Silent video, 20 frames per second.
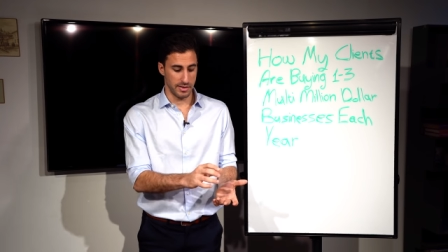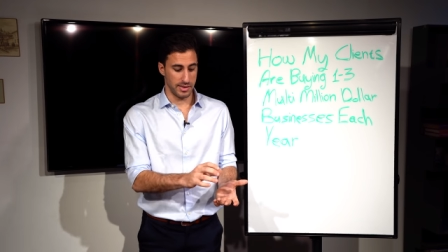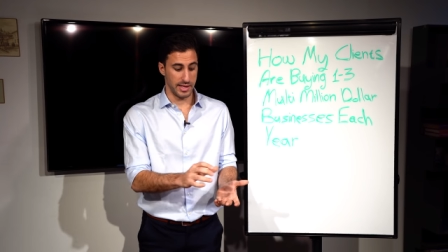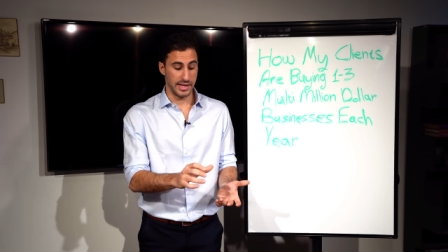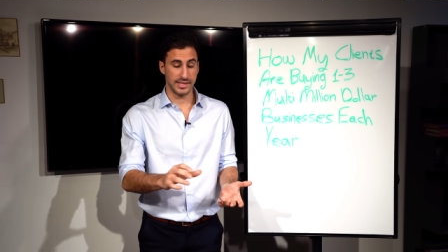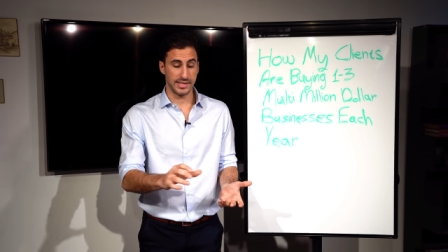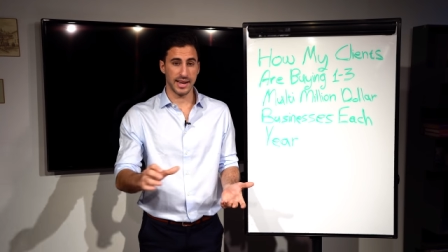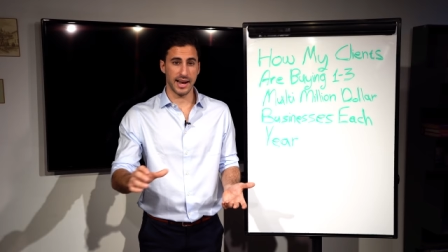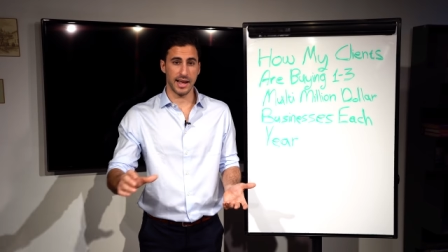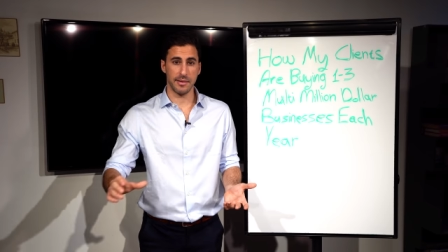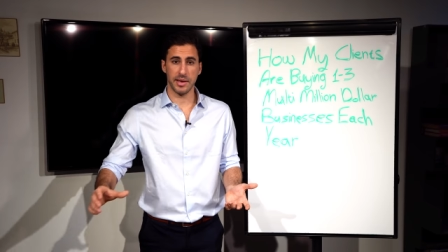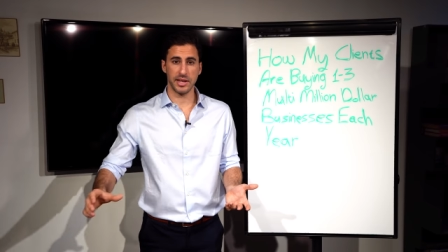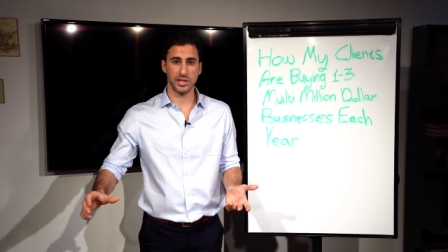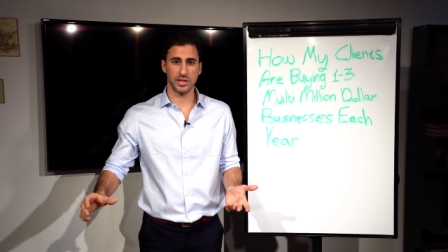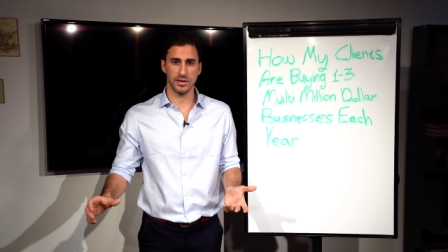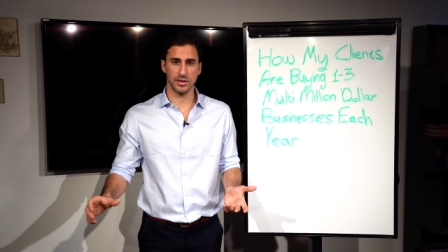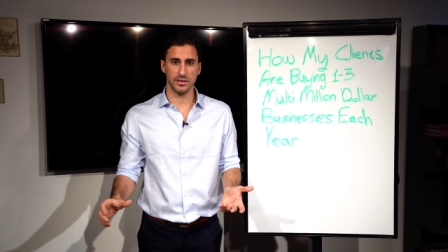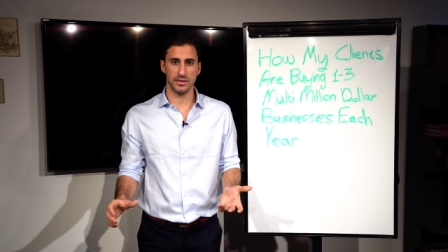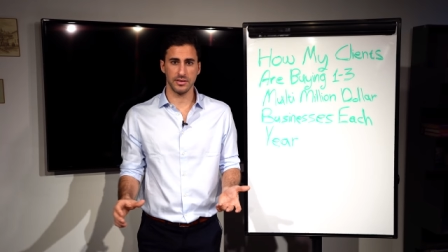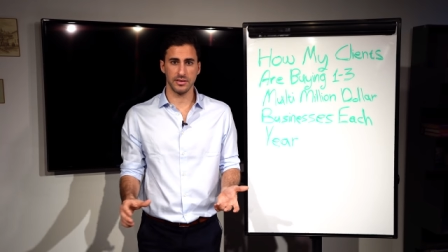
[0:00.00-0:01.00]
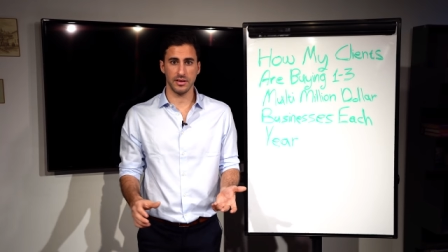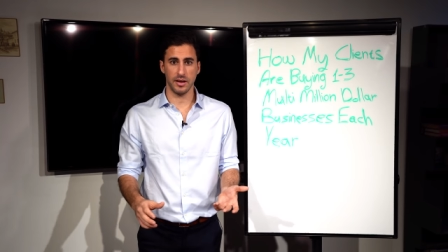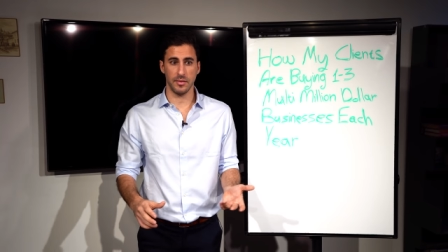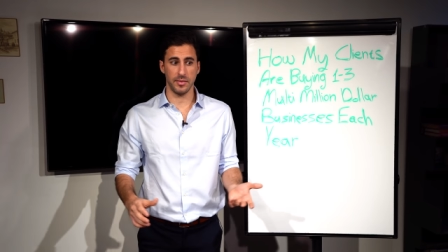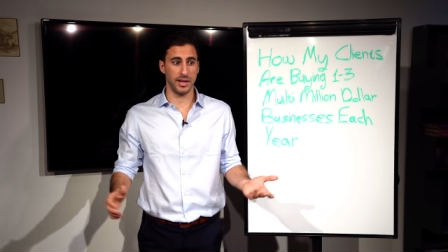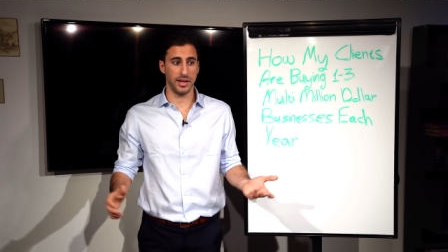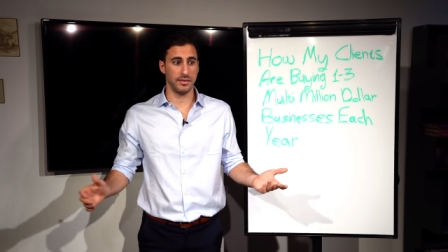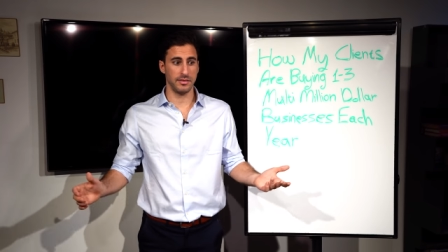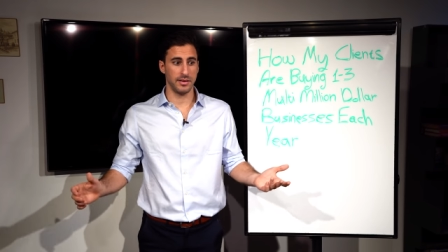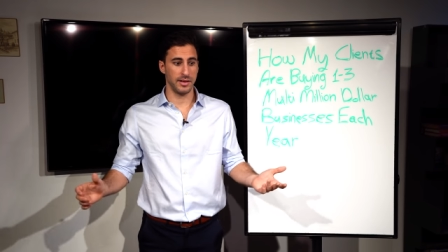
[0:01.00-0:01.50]
things that I mentioned, I
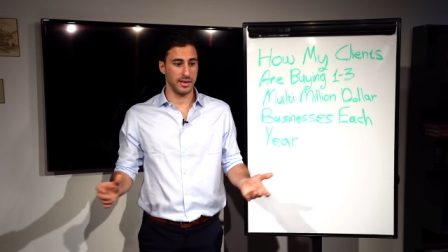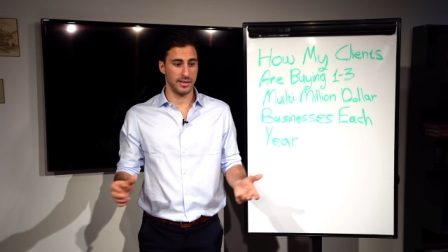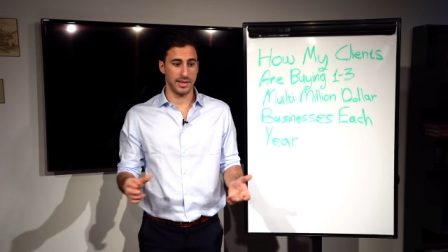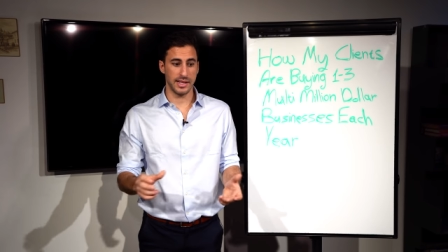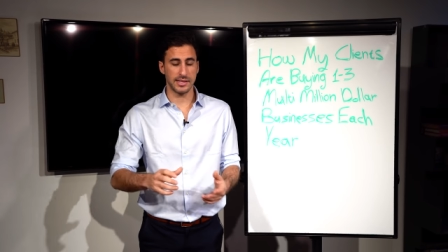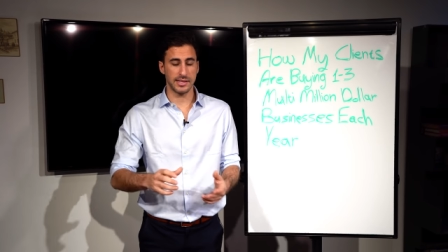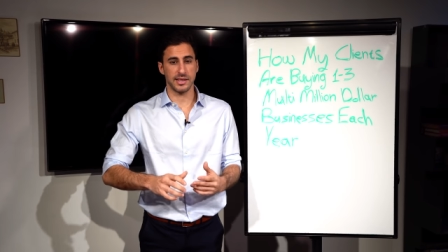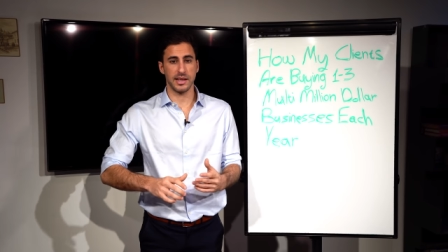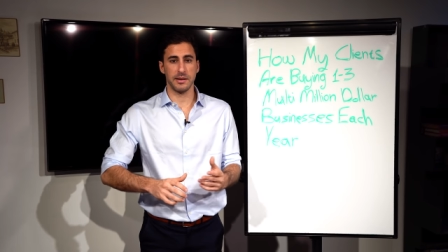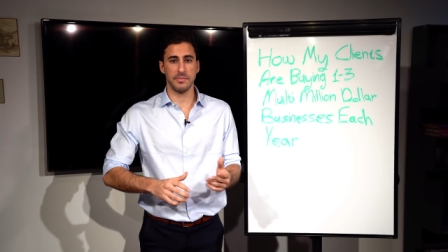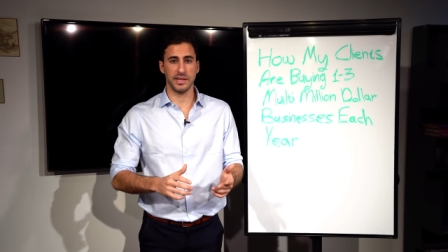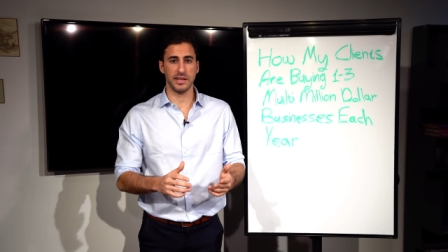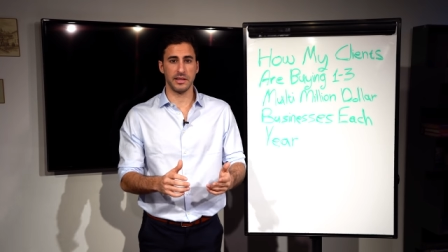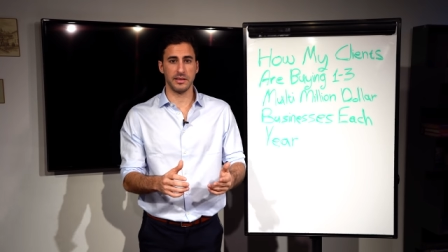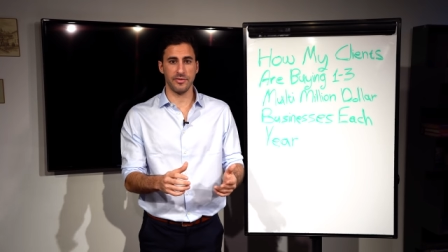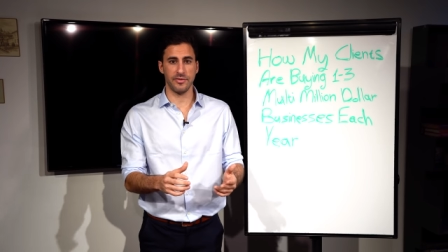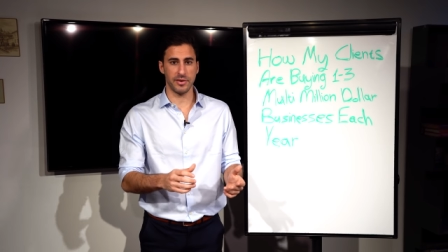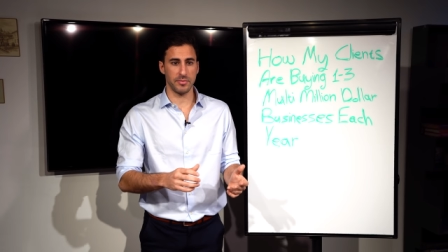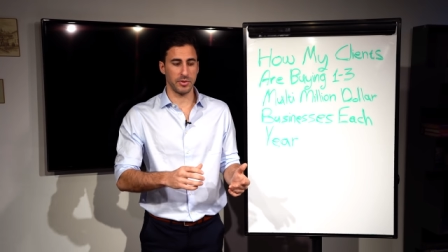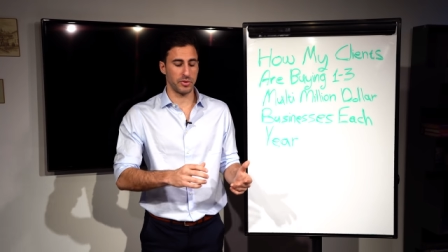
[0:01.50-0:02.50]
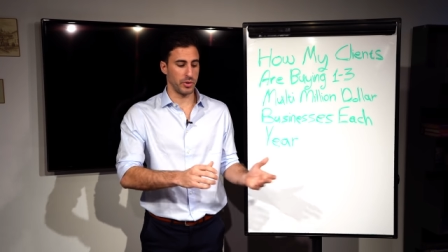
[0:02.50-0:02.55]
mean, that can be the difference